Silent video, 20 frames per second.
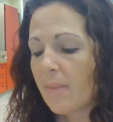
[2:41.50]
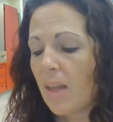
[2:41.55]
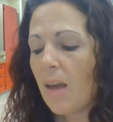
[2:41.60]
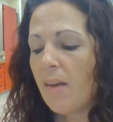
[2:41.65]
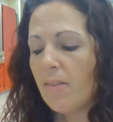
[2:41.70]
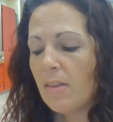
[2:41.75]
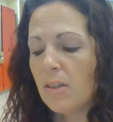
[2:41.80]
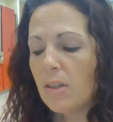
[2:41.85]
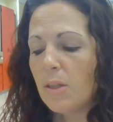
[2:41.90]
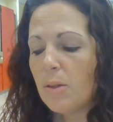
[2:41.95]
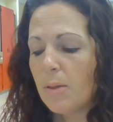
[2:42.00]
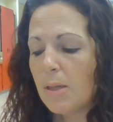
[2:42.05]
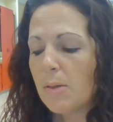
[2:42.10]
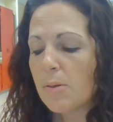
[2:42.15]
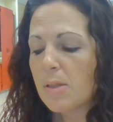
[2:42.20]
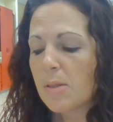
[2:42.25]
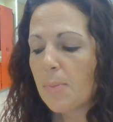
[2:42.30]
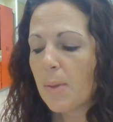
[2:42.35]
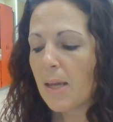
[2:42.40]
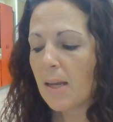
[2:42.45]
Evan knew he
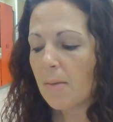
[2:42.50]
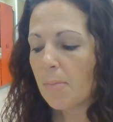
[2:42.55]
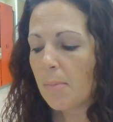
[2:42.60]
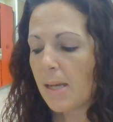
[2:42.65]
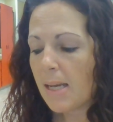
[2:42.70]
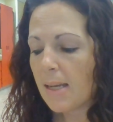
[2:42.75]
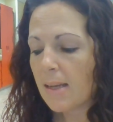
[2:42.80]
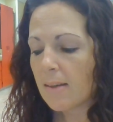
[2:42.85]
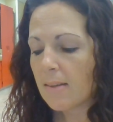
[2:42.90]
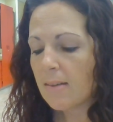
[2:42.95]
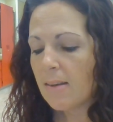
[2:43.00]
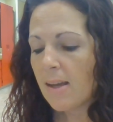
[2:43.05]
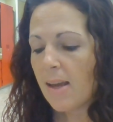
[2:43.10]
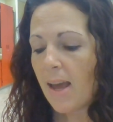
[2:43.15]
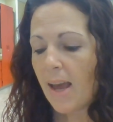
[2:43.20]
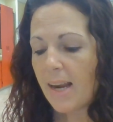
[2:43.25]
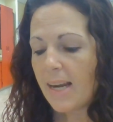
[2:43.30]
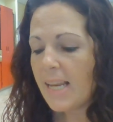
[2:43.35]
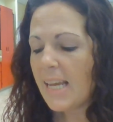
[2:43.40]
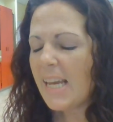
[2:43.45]
was being mean,
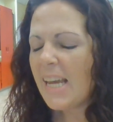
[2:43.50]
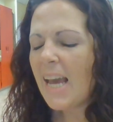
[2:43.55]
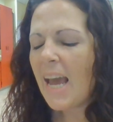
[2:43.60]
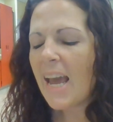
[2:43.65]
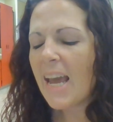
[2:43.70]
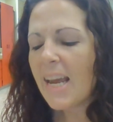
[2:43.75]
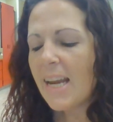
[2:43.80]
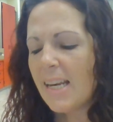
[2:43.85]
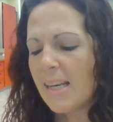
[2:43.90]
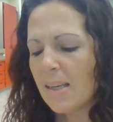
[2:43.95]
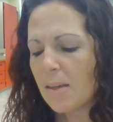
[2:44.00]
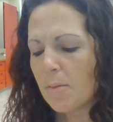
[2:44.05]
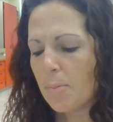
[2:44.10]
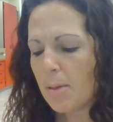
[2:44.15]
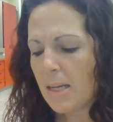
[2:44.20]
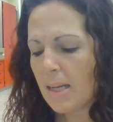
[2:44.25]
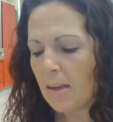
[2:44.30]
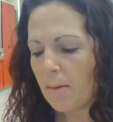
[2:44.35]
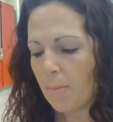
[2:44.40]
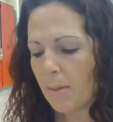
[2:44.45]
and he hated
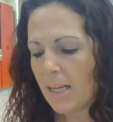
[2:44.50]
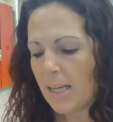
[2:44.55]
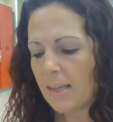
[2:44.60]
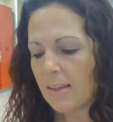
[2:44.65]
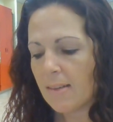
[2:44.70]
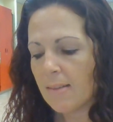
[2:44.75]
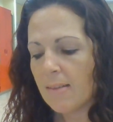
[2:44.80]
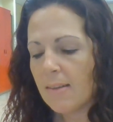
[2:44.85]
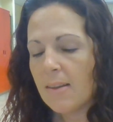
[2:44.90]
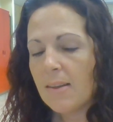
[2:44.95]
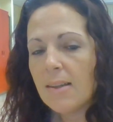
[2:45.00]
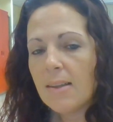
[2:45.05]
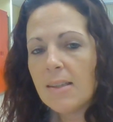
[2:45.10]
being mean,